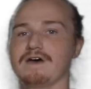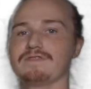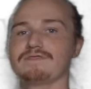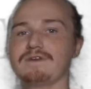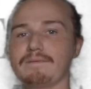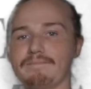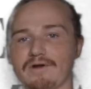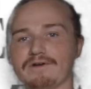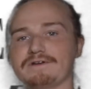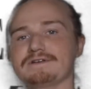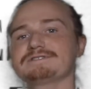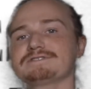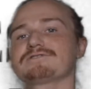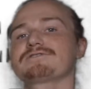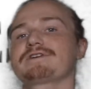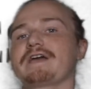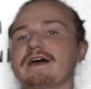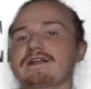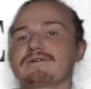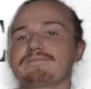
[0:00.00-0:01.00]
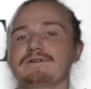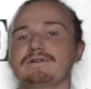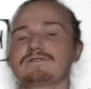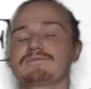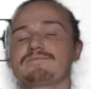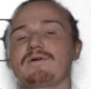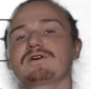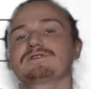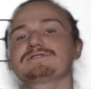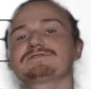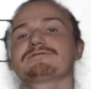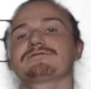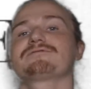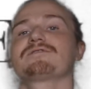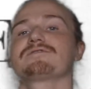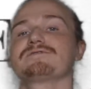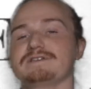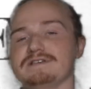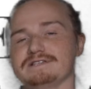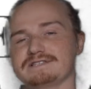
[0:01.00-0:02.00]
The Perkins or Caterpillar parts
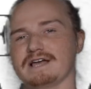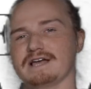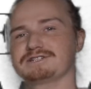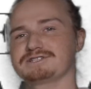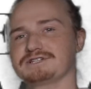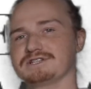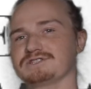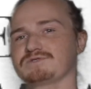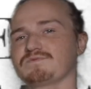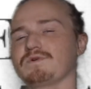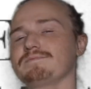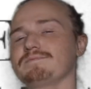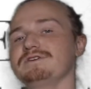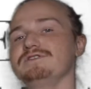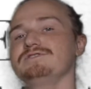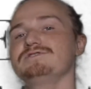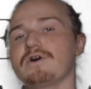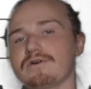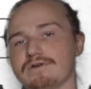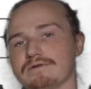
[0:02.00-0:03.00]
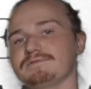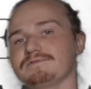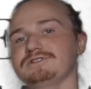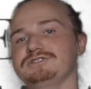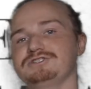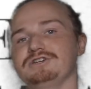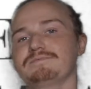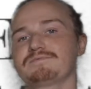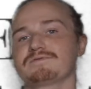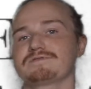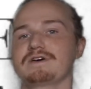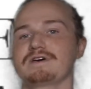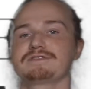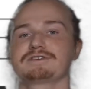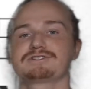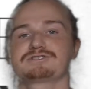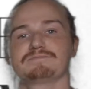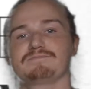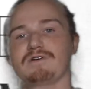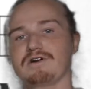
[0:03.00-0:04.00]
for these engines will be notably cheaper than the
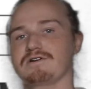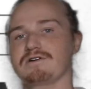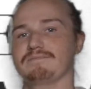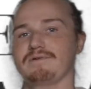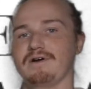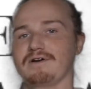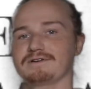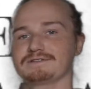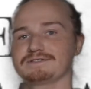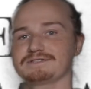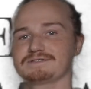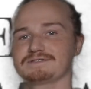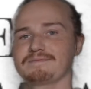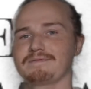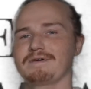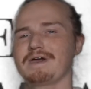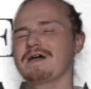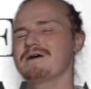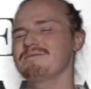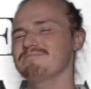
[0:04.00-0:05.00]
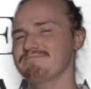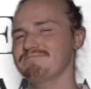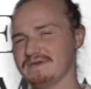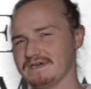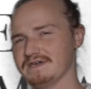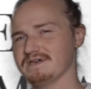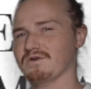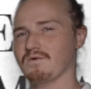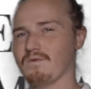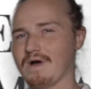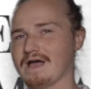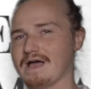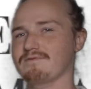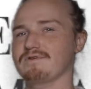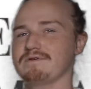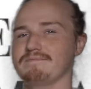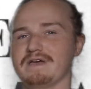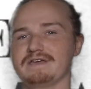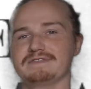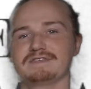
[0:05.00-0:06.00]
Shibaura parts, being why
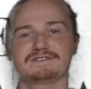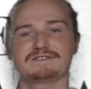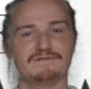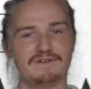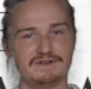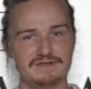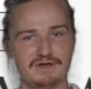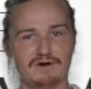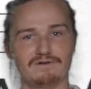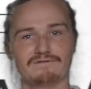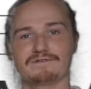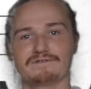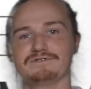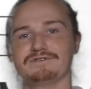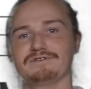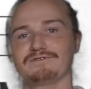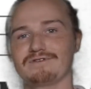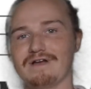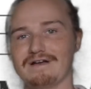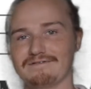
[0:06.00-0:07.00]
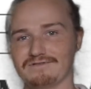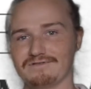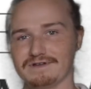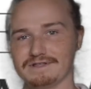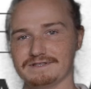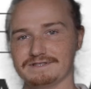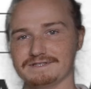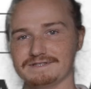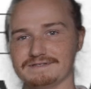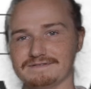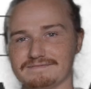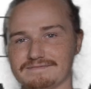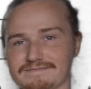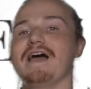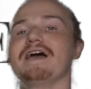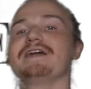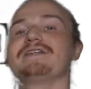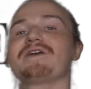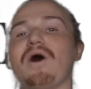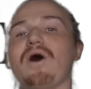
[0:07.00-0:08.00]
we made this video for you to reference.
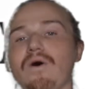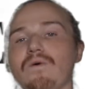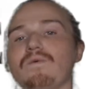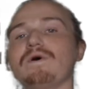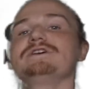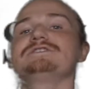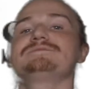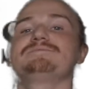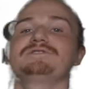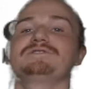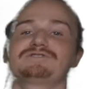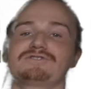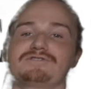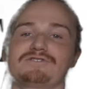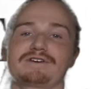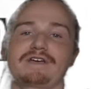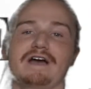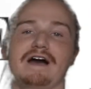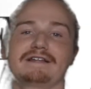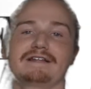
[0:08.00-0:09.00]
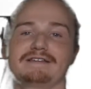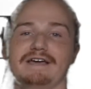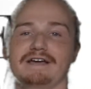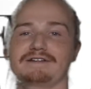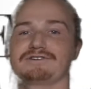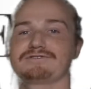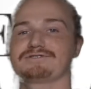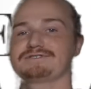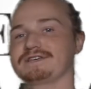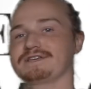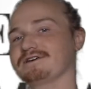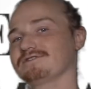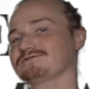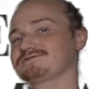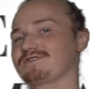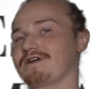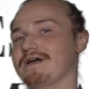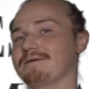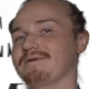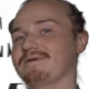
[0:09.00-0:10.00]
And always be sure to contact your
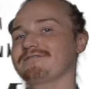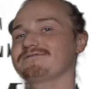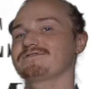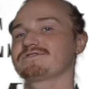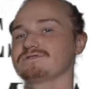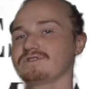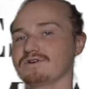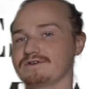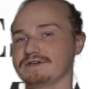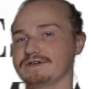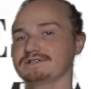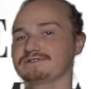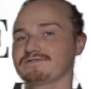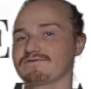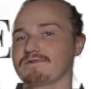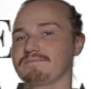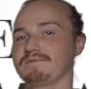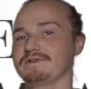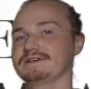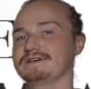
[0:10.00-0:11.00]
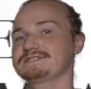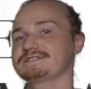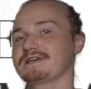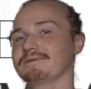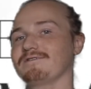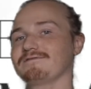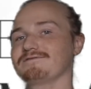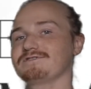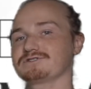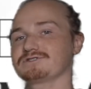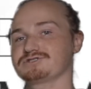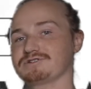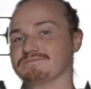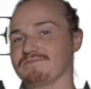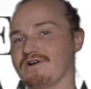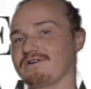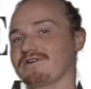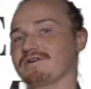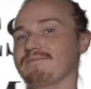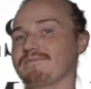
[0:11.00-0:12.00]
sales rep if you're looking to replace some of your
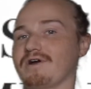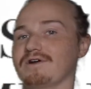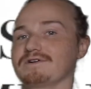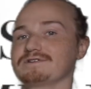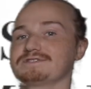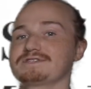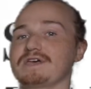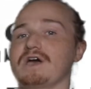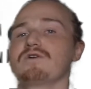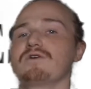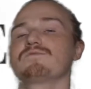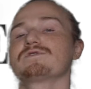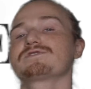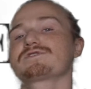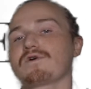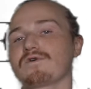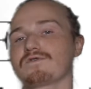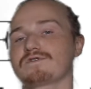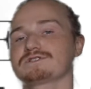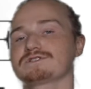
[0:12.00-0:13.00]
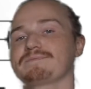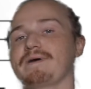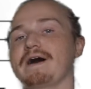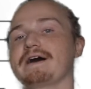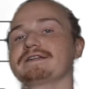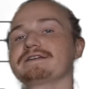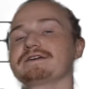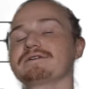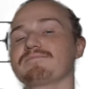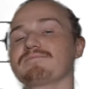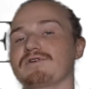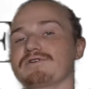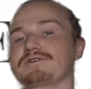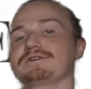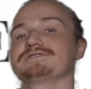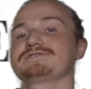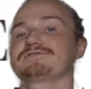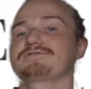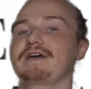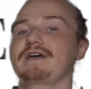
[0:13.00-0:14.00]
Shibaura parts with corresponding
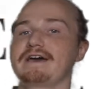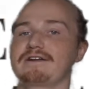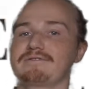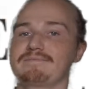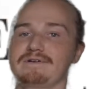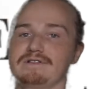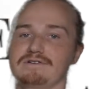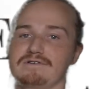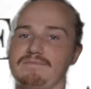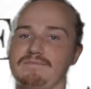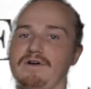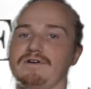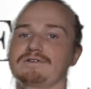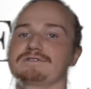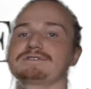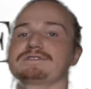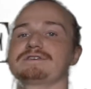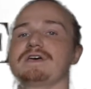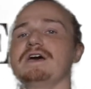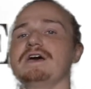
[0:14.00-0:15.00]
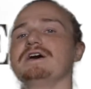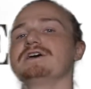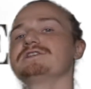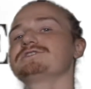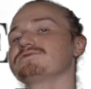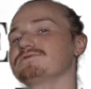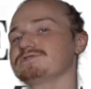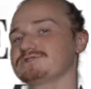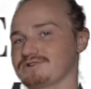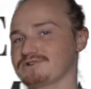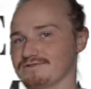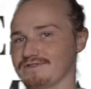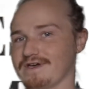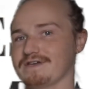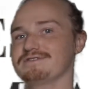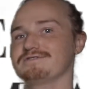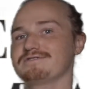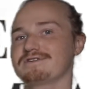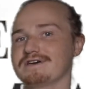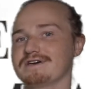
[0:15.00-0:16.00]
Perkins or Caterpillar parts to ensure
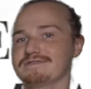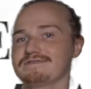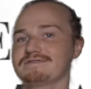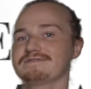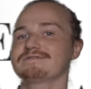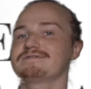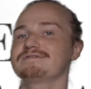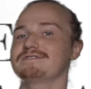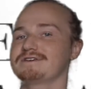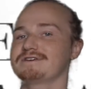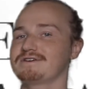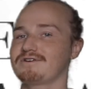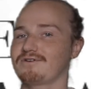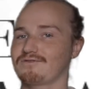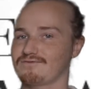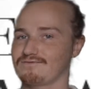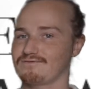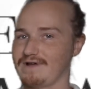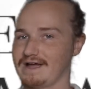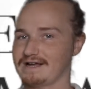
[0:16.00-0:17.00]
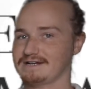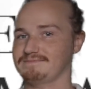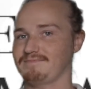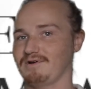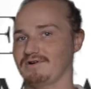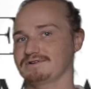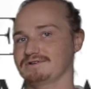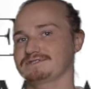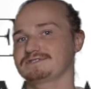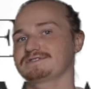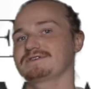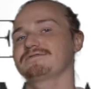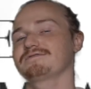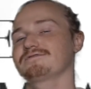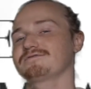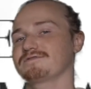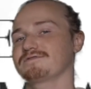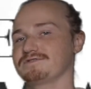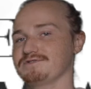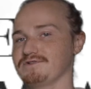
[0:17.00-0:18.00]
that you get the correct parts
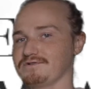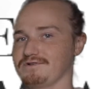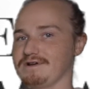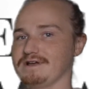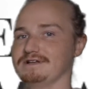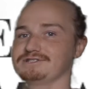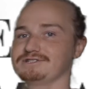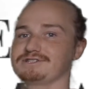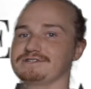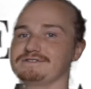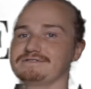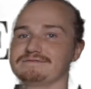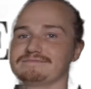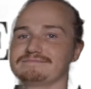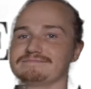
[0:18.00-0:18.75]
for your engine.